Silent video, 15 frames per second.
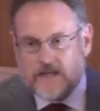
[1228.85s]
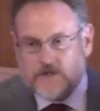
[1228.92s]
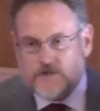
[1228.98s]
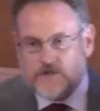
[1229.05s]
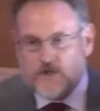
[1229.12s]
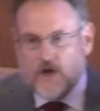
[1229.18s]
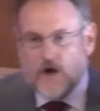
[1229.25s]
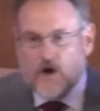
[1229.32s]

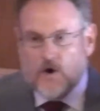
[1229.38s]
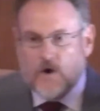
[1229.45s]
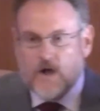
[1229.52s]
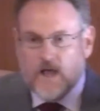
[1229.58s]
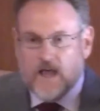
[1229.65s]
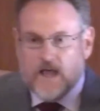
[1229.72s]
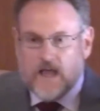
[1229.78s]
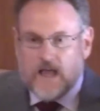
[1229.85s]
And
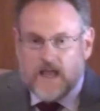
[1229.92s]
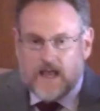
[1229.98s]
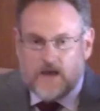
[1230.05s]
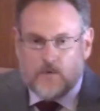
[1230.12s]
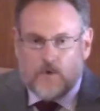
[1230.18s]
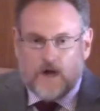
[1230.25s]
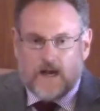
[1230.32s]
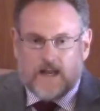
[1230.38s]
so
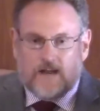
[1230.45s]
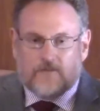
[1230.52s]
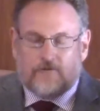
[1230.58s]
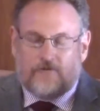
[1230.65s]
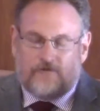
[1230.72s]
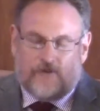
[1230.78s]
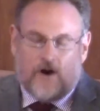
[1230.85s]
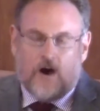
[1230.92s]
it went
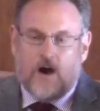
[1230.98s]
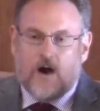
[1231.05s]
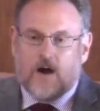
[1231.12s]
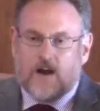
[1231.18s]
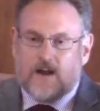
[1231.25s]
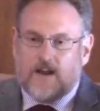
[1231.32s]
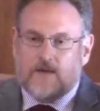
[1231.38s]
in far